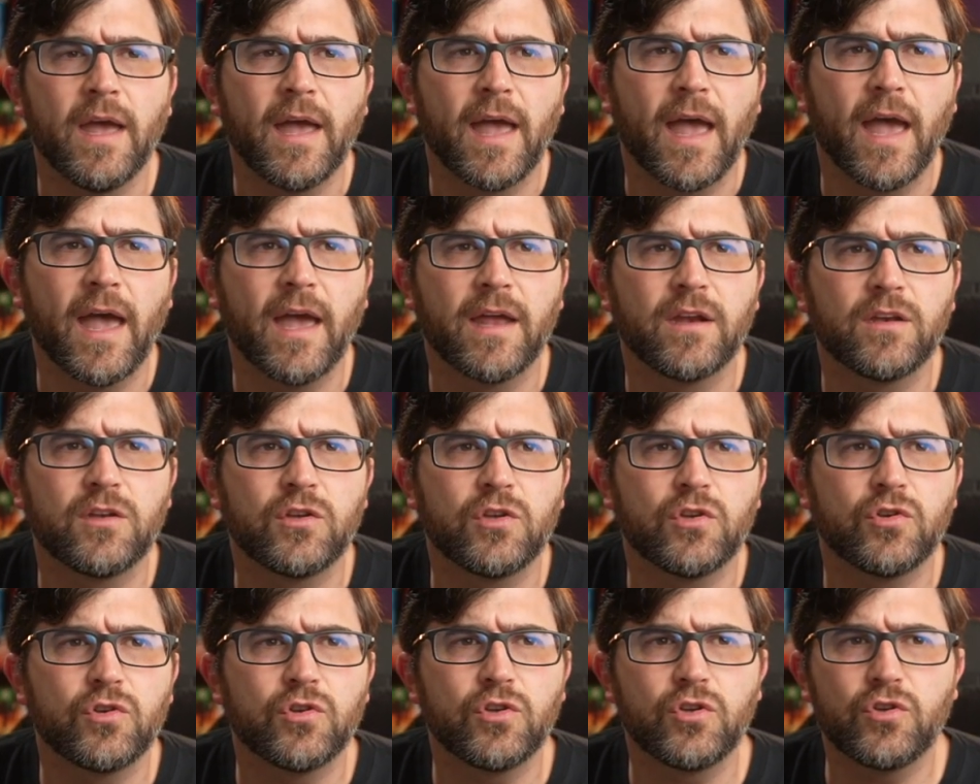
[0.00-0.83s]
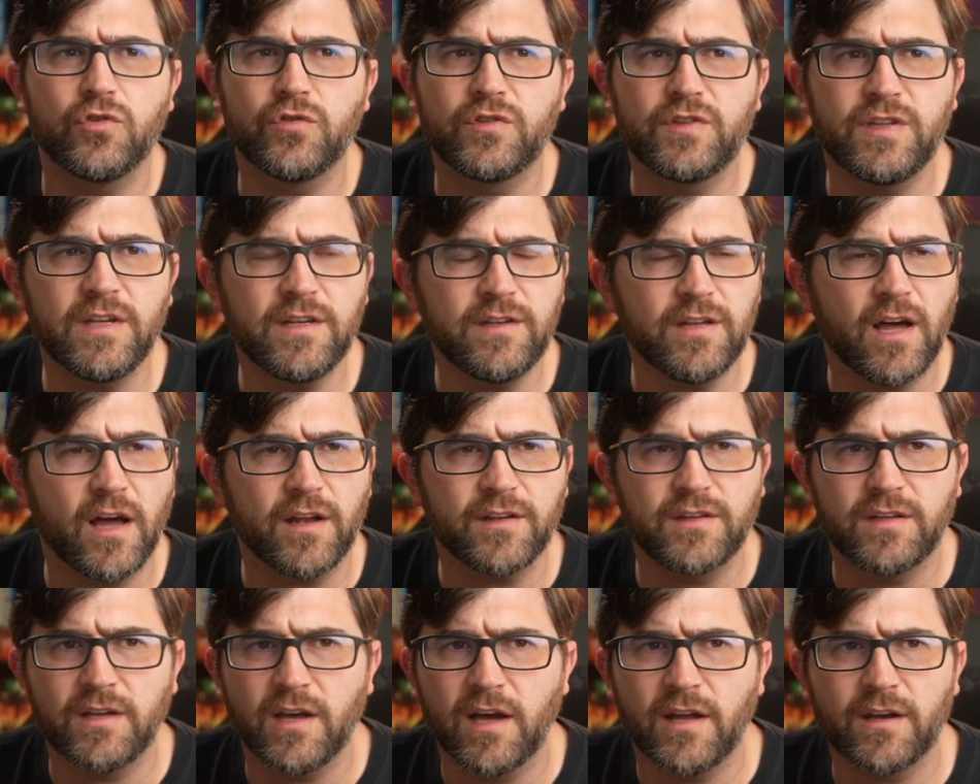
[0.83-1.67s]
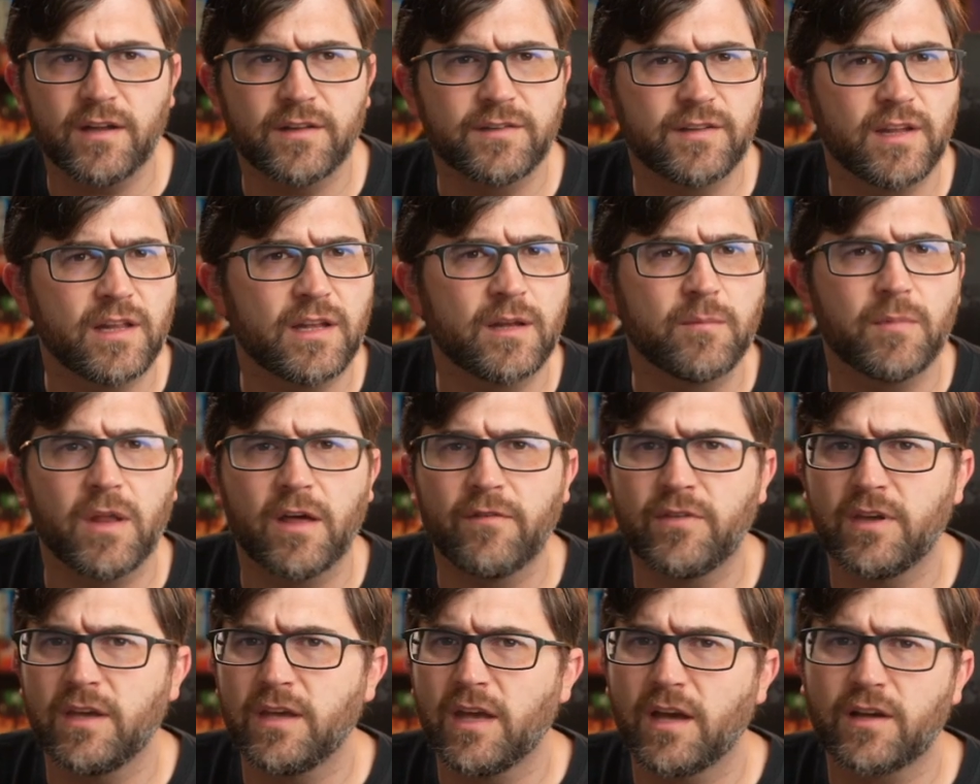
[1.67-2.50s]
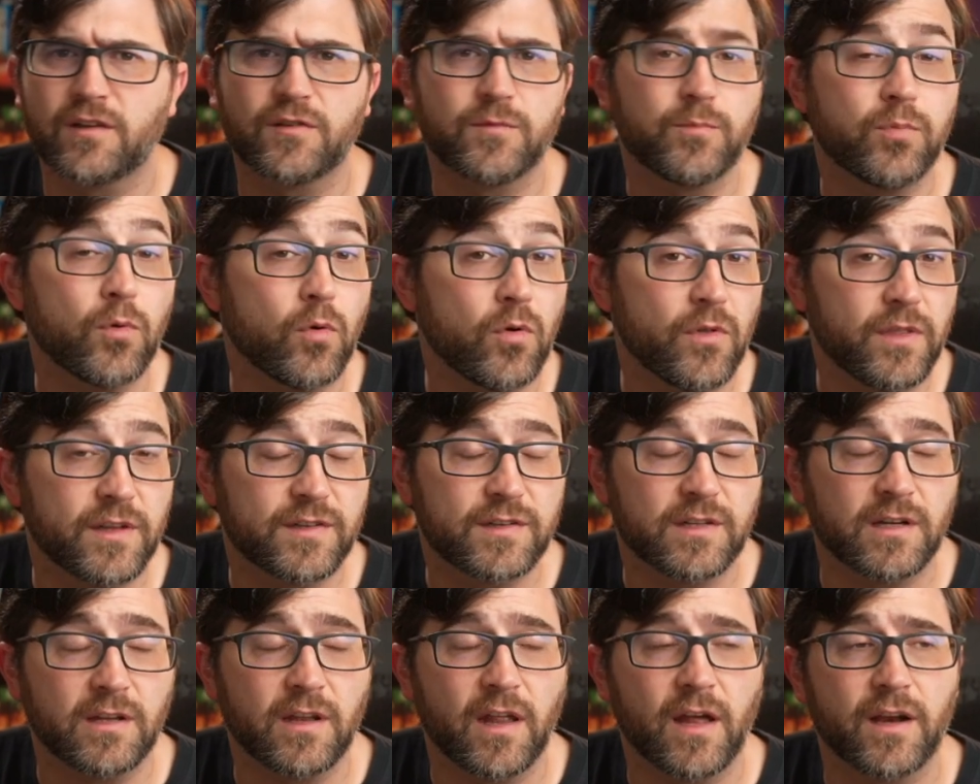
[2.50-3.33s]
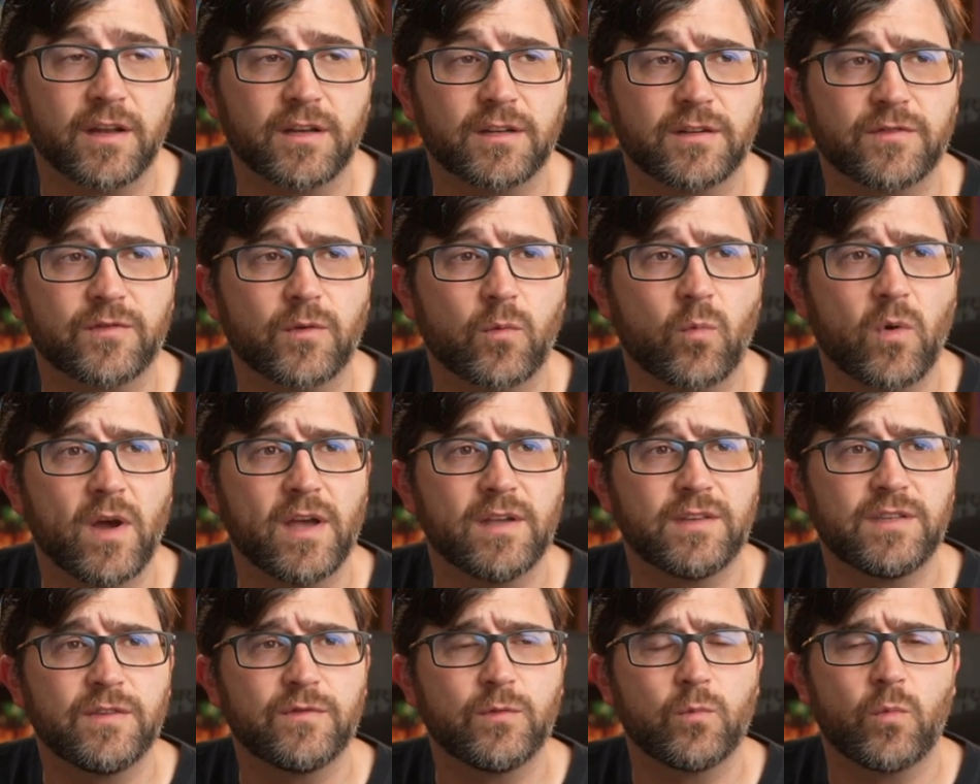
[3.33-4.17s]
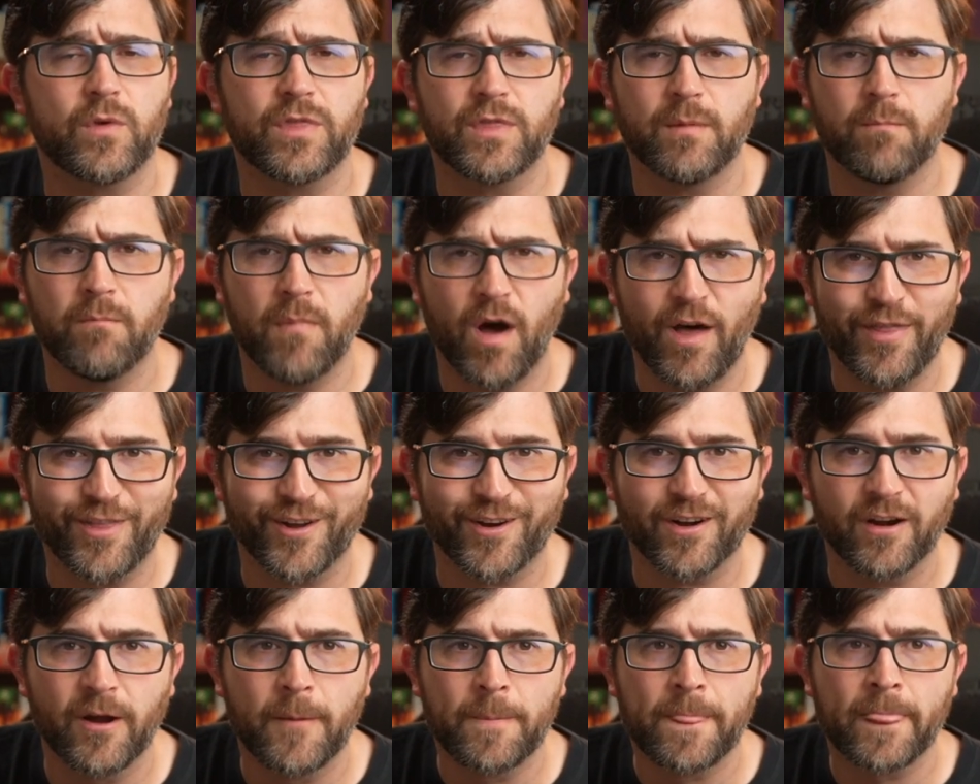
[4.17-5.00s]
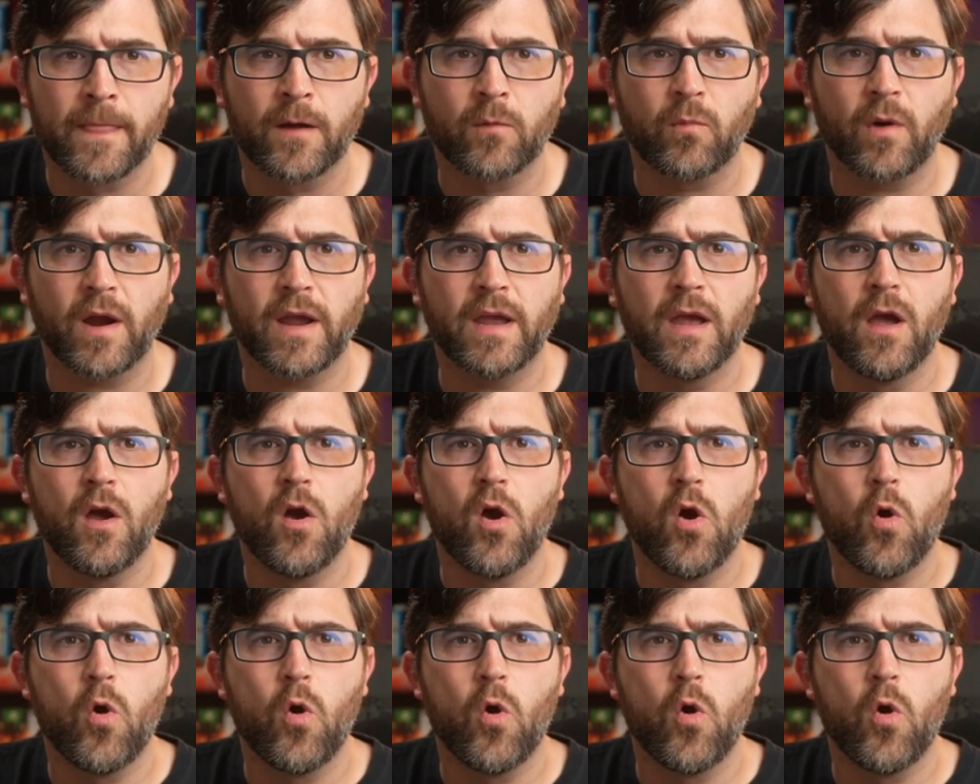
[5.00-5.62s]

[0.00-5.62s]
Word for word: And you, you see Tatiana Salem Levy explore this in a lot of different ways, even with the mother, right?